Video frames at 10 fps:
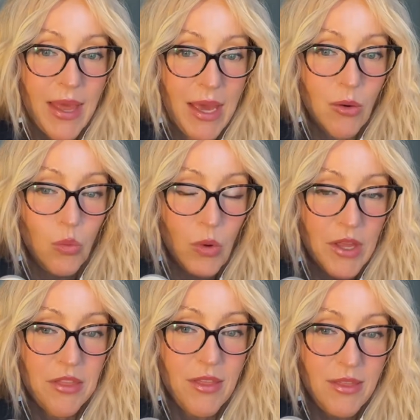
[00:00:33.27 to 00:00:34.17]
that
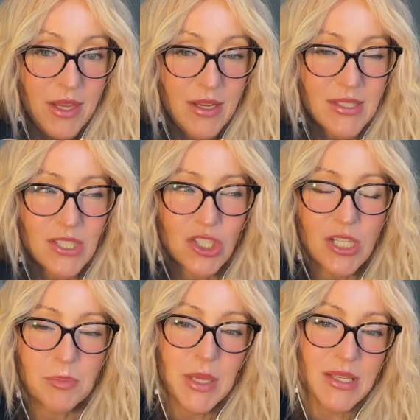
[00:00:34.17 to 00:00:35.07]
with this
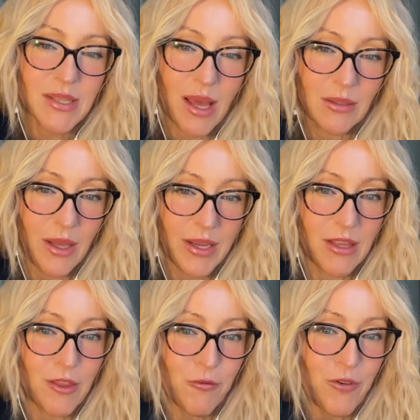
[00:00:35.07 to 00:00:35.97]
just because I like
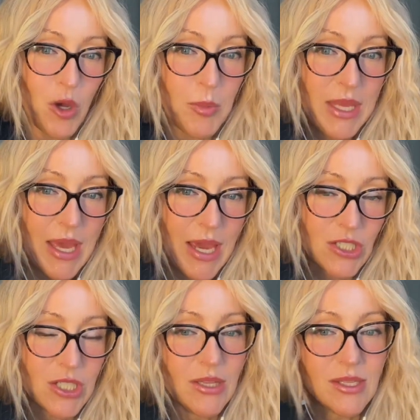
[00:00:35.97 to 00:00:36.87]
the foaming
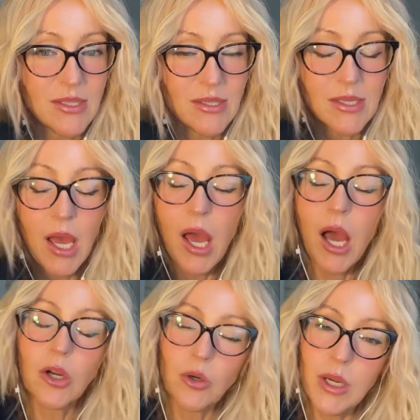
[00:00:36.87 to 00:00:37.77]
action. This is a
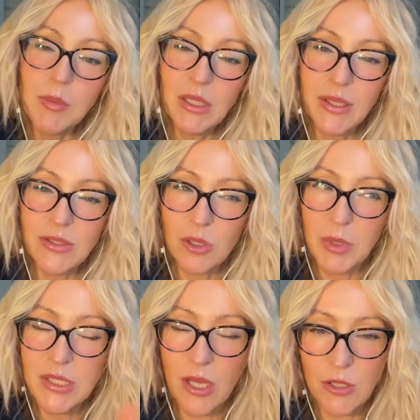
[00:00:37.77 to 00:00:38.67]
cream cleanser, but
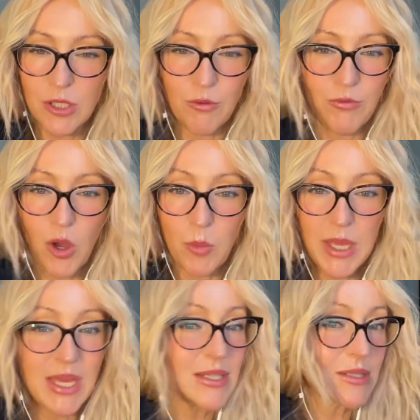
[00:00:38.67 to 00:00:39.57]
it's also
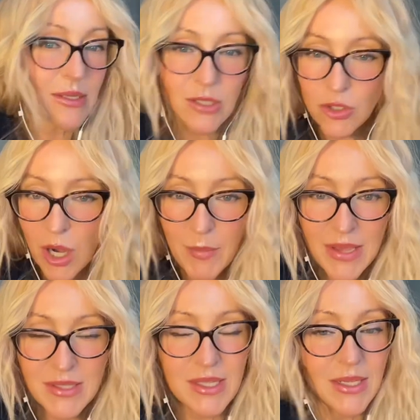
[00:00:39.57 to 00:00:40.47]
foaming. It doesn't dry my
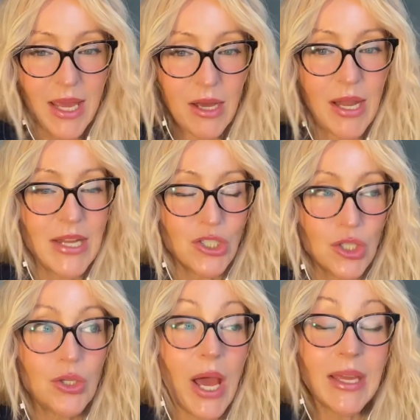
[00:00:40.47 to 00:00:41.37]
skin out.
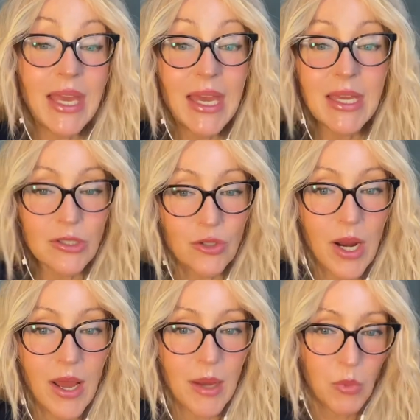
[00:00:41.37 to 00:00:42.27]
I can get
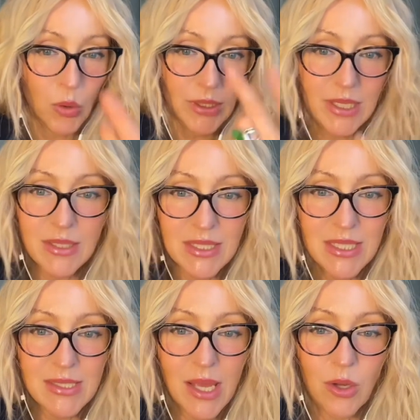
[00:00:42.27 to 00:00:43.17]
dry. I'm oily in the
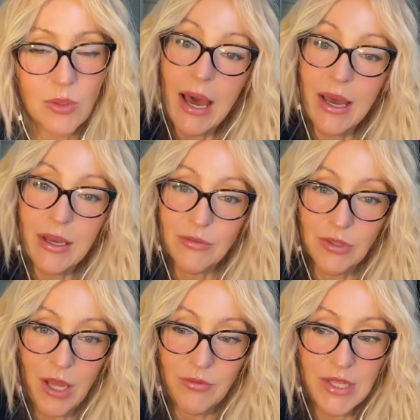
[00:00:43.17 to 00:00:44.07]
T-zone. I have
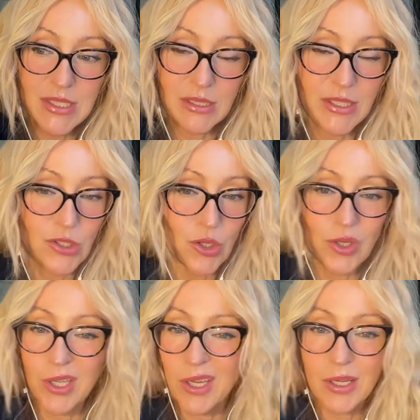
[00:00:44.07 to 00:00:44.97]
loved this cleanser. You
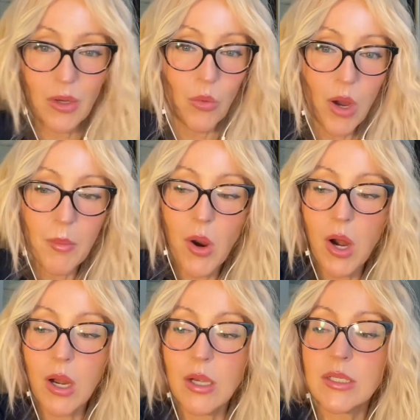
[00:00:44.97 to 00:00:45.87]
can get it at
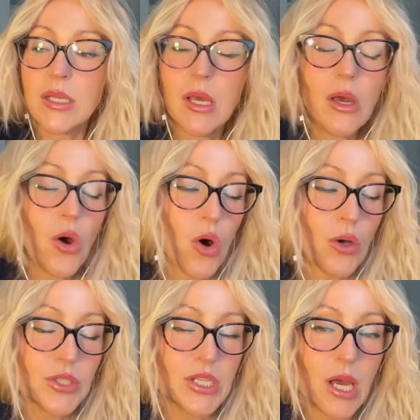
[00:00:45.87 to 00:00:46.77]
Walmart,
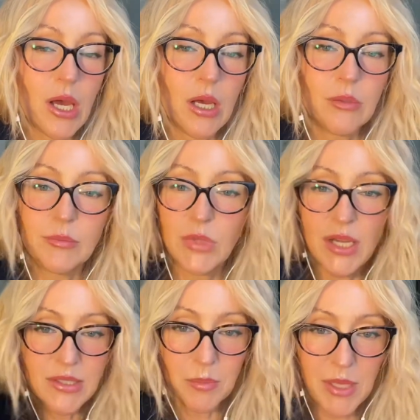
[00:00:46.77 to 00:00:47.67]
Ulta,
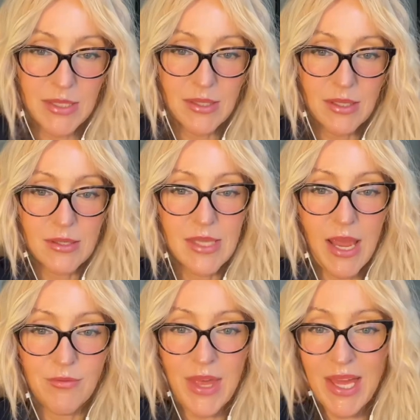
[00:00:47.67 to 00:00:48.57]
lots of places
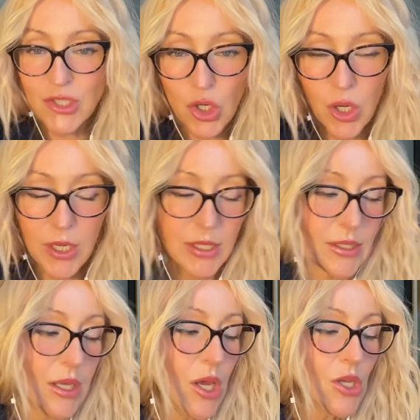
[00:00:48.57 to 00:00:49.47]
have that, Target.
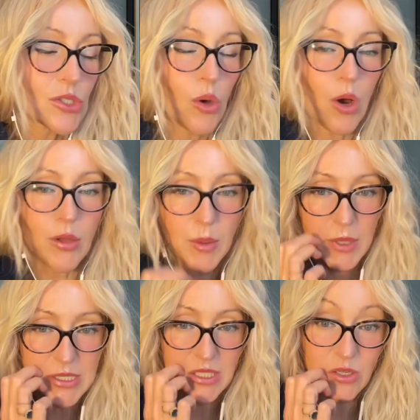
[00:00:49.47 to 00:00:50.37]
So all the
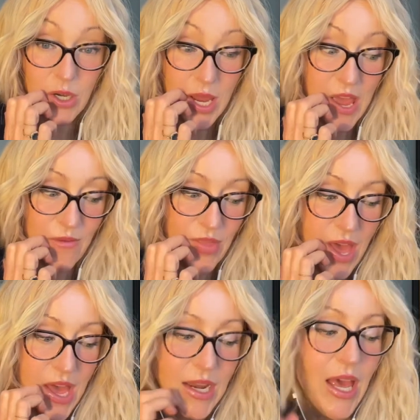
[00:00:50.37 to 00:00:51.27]
places are going to have
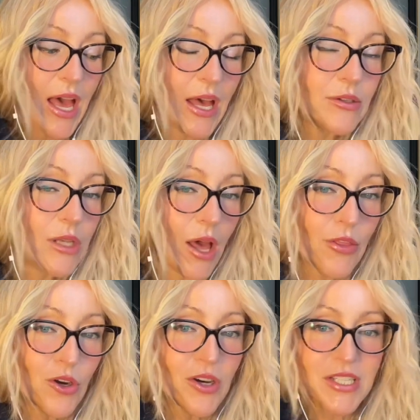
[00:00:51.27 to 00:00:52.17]
that.
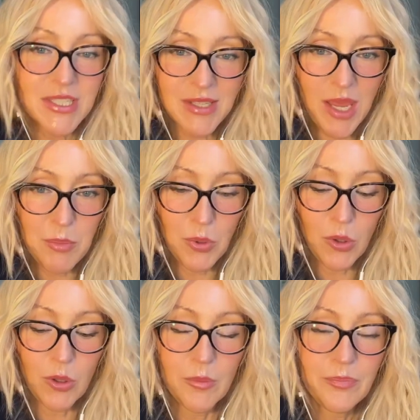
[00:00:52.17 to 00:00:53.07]
Another
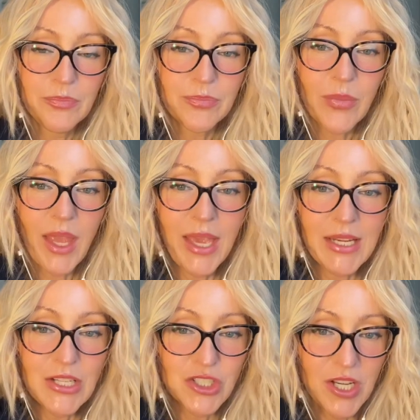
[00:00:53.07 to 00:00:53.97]
staple, and
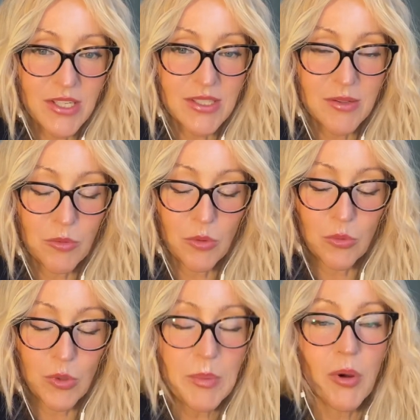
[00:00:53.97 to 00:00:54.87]
I just
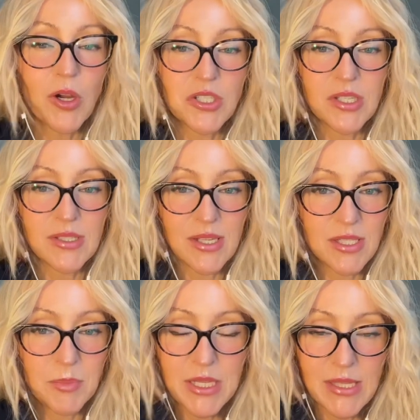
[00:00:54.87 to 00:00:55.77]
repurchased this
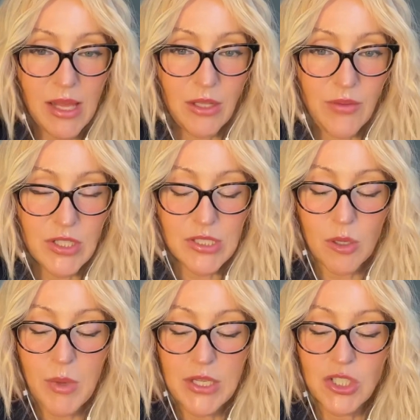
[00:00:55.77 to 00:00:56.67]
because I love it so
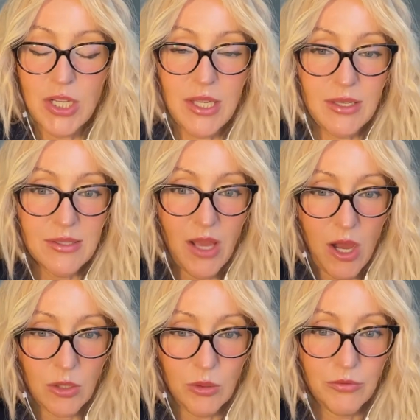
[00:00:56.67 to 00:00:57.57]
much, is
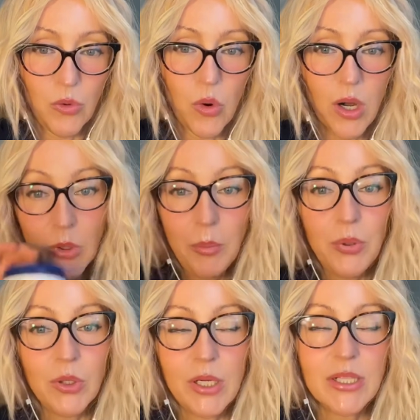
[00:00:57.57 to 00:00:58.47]
Aquaphor. We'll
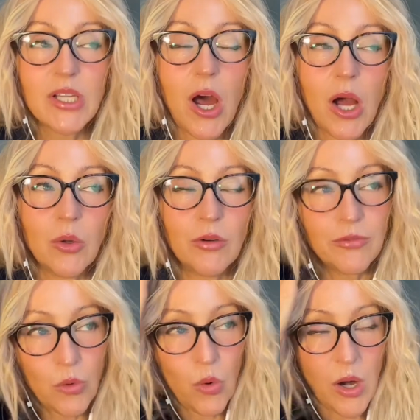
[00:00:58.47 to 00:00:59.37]
put
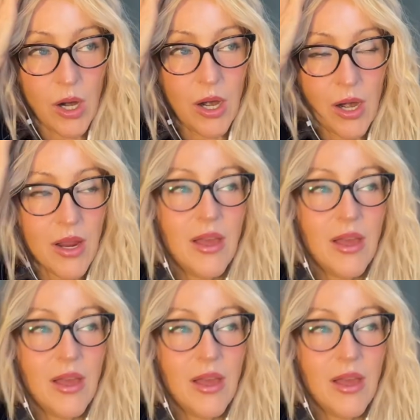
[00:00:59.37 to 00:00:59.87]
Aquaphor